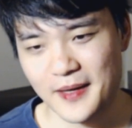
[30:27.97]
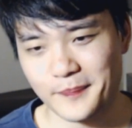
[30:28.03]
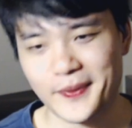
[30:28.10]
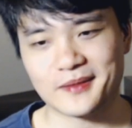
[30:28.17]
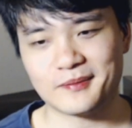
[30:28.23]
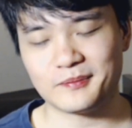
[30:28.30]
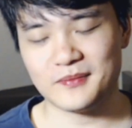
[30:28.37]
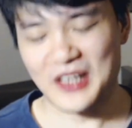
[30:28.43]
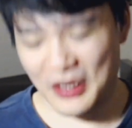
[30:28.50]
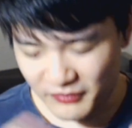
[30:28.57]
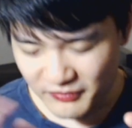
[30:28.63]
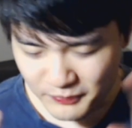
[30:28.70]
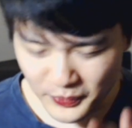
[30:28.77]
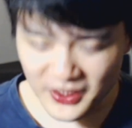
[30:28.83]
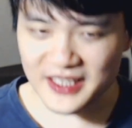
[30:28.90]
But, you
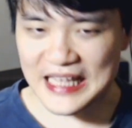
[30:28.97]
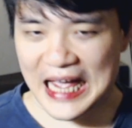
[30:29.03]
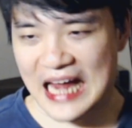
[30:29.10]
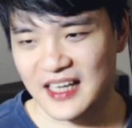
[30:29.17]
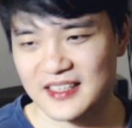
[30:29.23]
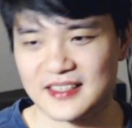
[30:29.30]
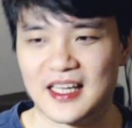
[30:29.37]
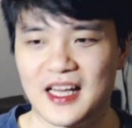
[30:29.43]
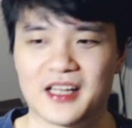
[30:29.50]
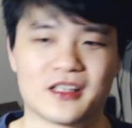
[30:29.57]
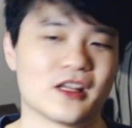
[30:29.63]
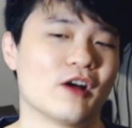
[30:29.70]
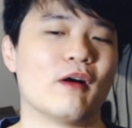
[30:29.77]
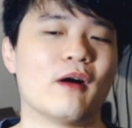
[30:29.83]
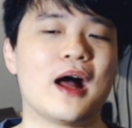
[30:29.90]
know, putting that aside,
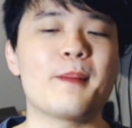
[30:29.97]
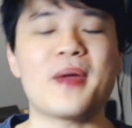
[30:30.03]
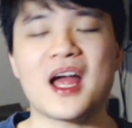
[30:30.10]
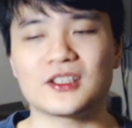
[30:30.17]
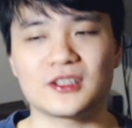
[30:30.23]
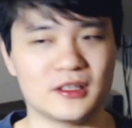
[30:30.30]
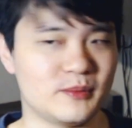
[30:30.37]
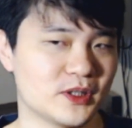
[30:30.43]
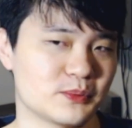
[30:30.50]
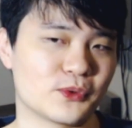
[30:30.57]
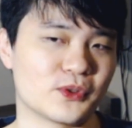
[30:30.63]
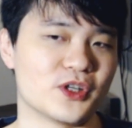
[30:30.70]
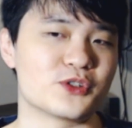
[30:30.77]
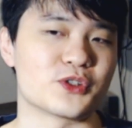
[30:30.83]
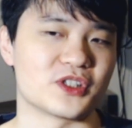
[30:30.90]
though, I'm actually much
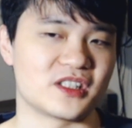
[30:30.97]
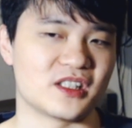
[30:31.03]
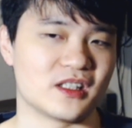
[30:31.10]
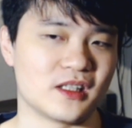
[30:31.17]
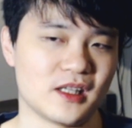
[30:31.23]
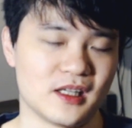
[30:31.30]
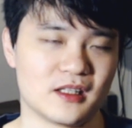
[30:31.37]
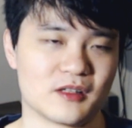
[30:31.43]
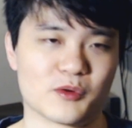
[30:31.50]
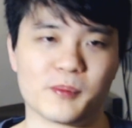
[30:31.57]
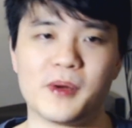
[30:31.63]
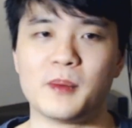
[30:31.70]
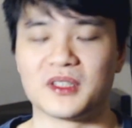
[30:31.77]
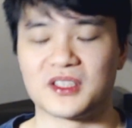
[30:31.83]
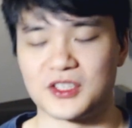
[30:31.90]
more interested in the
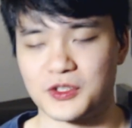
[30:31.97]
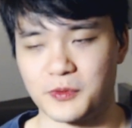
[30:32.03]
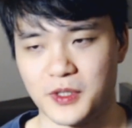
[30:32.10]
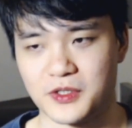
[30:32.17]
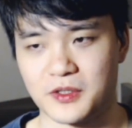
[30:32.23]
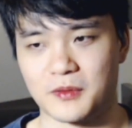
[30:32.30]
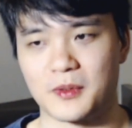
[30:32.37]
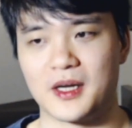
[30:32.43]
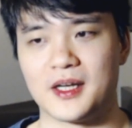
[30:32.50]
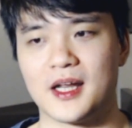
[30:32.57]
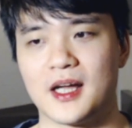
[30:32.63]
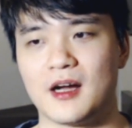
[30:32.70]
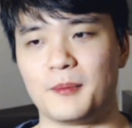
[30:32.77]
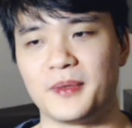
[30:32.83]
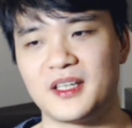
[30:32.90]
Republic situation right
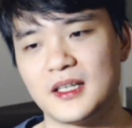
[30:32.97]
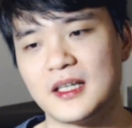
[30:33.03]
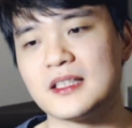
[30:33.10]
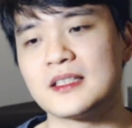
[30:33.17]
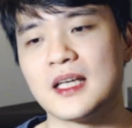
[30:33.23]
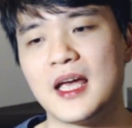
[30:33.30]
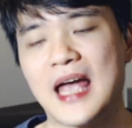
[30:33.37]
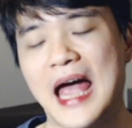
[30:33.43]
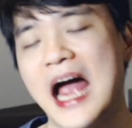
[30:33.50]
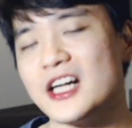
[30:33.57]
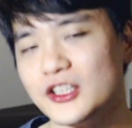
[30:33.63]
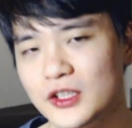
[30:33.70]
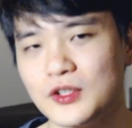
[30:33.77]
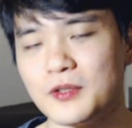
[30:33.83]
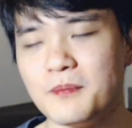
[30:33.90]
now, because
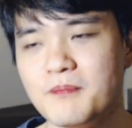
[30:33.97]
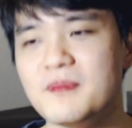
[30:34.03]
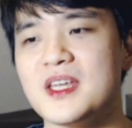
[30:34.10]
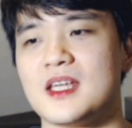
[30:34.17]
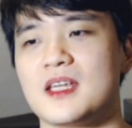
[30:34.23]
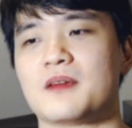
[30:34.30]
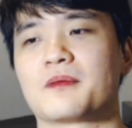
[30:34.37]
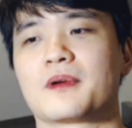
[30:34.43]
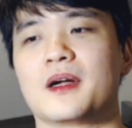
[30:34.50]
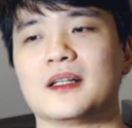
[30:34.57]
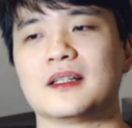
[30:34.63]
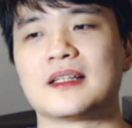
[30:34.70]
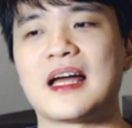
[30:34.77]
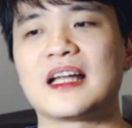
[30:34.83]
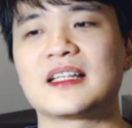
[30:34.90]
actually to me,
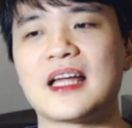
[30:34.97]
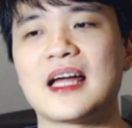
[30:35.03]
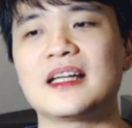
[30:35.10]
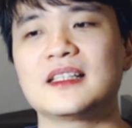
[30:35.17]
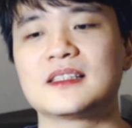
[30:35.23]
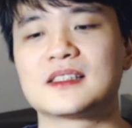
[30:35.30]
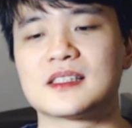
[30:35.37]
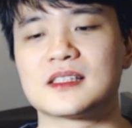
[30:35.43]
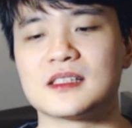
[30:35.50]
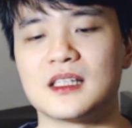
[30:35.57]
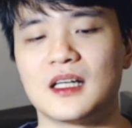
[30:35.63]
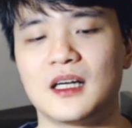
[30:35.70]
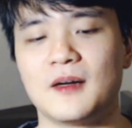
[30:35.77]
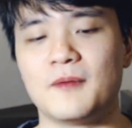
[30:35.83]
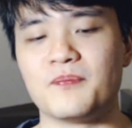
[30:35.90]
right, that is
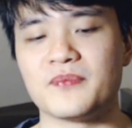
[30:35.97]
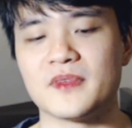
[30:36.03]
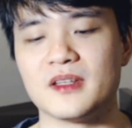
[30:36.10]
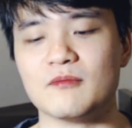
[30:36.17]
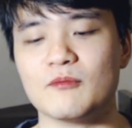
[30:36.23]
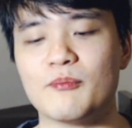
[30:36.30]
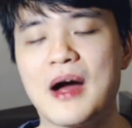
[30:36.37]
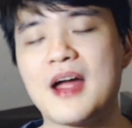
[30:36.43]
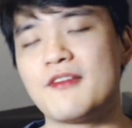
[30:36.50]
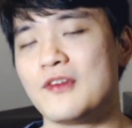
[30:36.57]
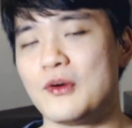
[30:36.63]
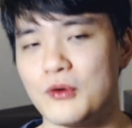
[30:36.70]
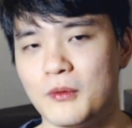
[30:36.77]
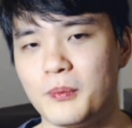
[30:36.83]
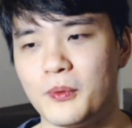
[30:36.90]
my
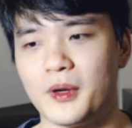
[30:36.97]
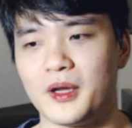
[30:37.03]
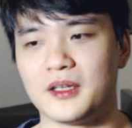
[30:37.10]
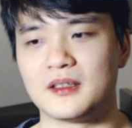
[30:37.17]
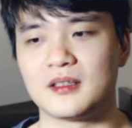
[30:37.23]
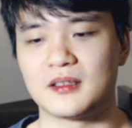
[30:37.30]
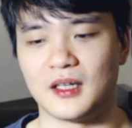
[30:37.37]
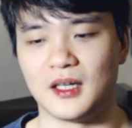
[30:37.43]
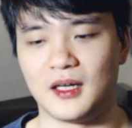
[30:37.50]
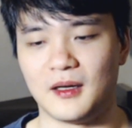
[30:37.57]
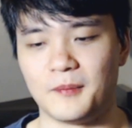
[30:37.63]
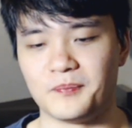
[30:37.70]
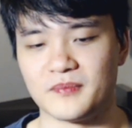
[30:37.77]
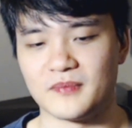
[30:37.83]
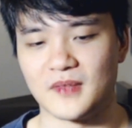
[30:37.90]
focal point
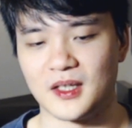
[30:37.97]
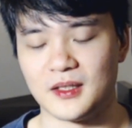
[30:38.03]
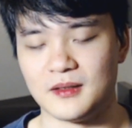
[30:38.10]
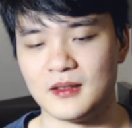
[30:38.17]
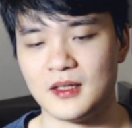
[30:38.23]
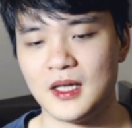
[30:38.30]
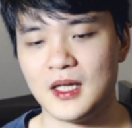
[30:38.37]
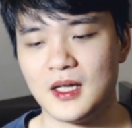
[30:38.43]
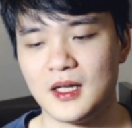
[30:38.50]
in,